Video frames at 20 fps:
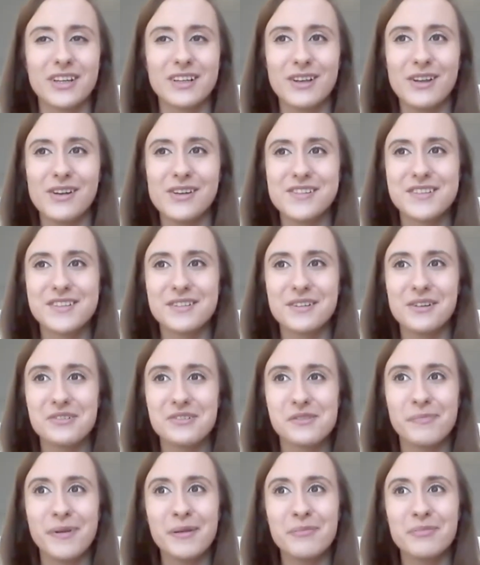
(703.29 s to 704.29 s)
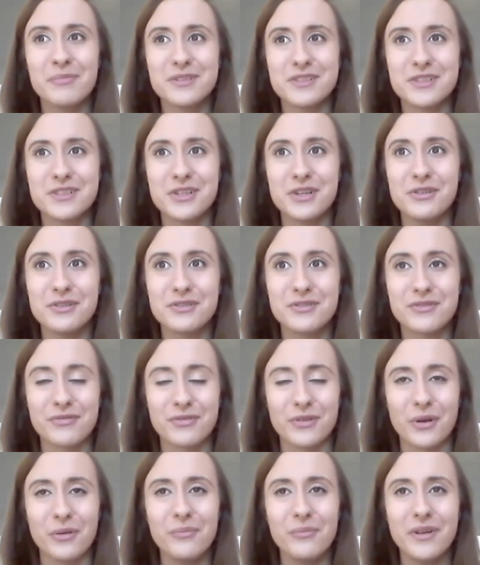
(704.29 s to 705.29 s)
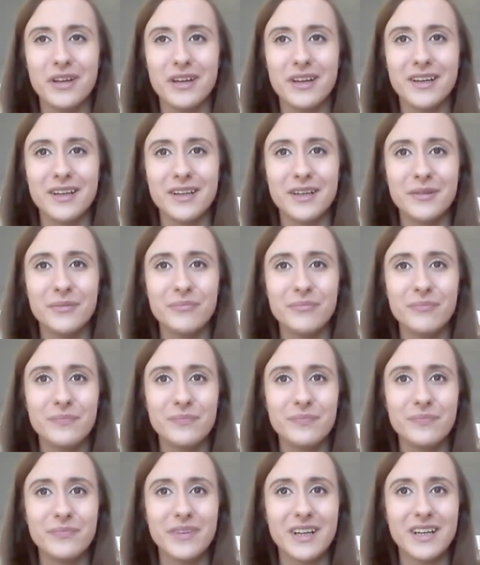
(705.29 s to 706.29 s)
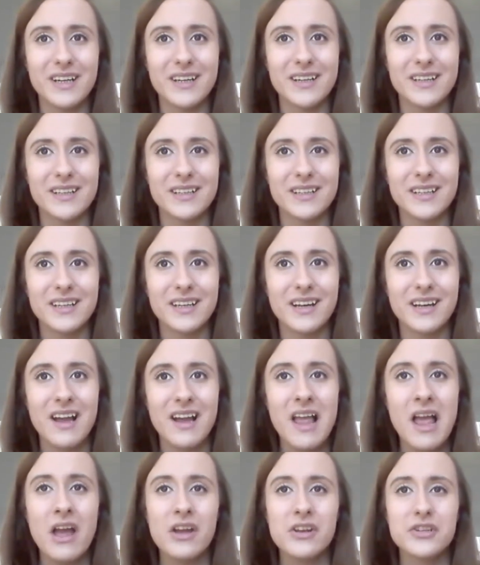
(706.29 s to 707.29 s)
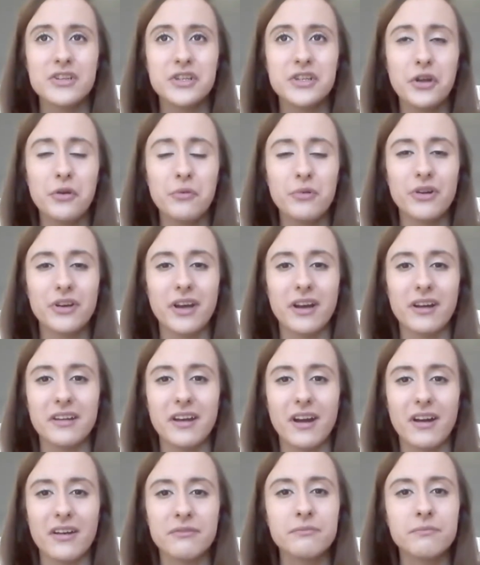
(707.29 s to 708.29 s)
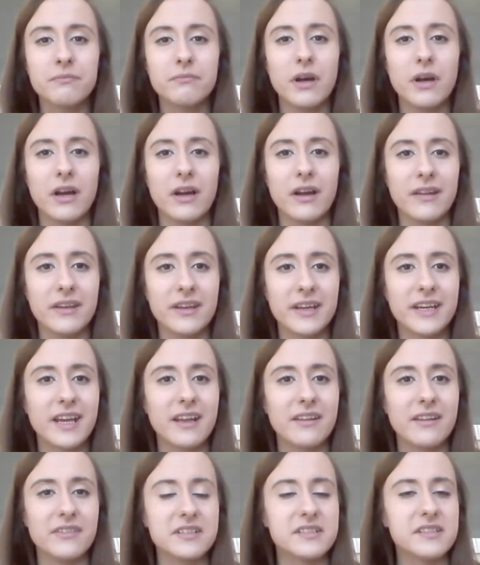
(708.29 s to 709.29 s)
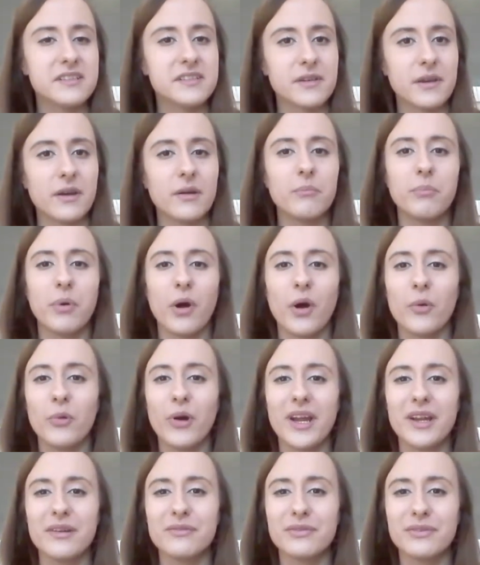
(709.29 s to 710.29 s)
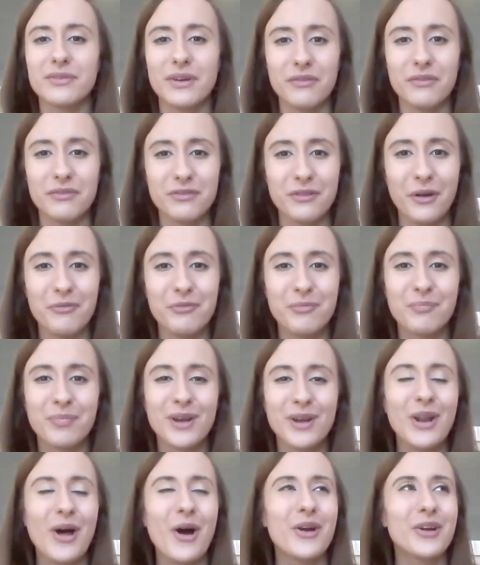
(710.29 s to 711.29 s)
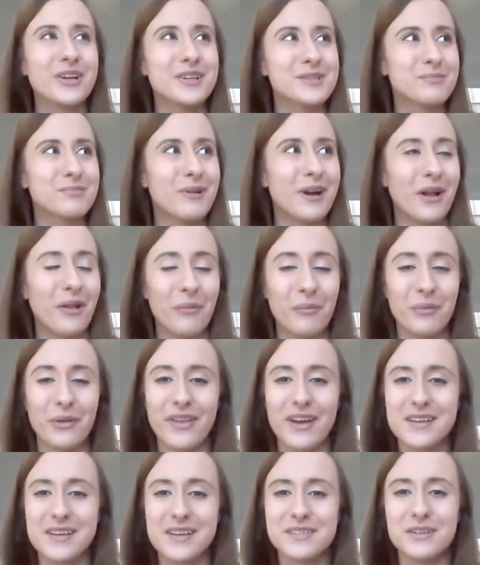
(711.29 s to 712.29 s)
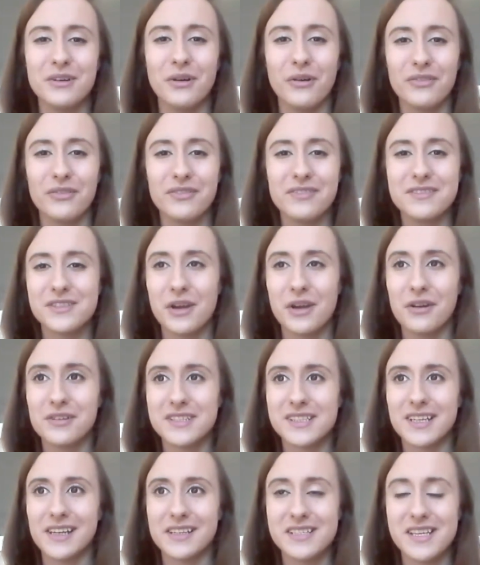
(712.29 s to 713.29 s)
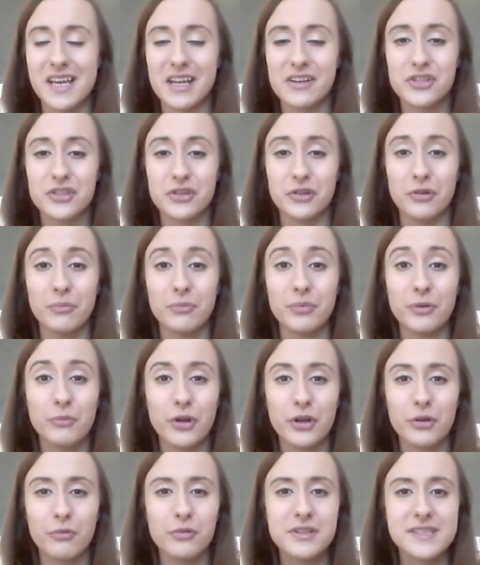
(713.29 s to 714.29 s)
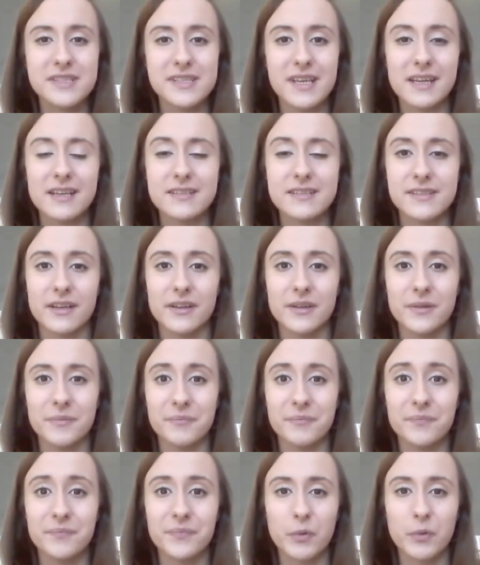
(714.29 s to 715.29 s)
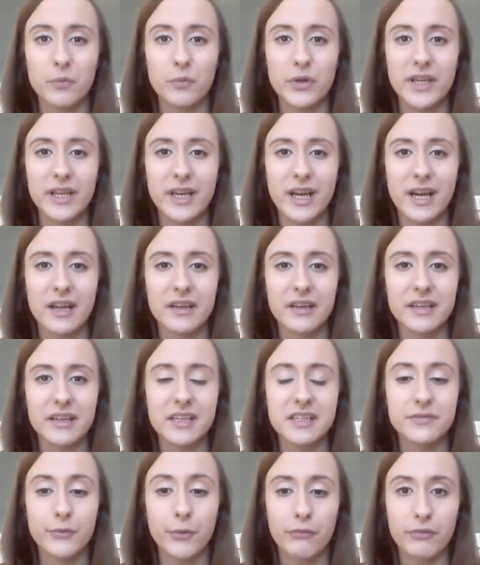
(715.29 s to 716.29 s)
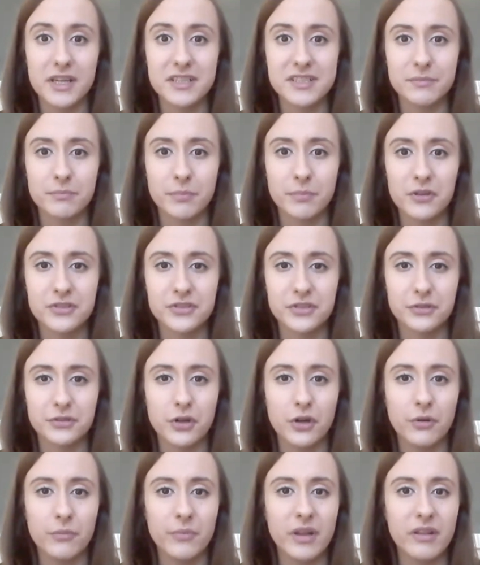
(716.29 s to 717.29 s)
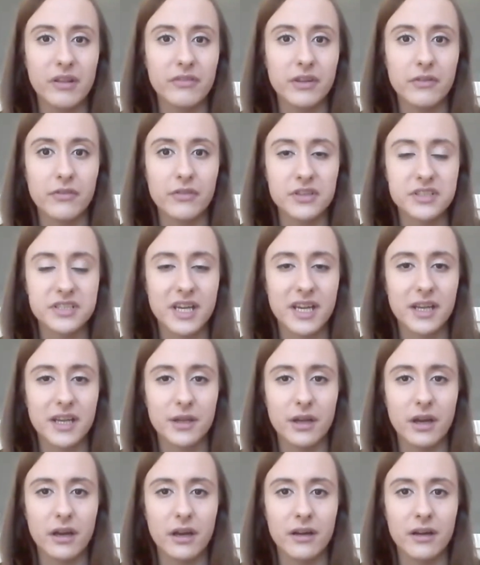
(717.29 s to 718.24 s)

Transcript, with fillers: Lots, lots of people to choose from. Um, do you know what? I, I, and again, this is by way of, of, of, plug as well, but that's not totally intentional. But what I would say is, um, we had an interview on RacingPost.com the other day.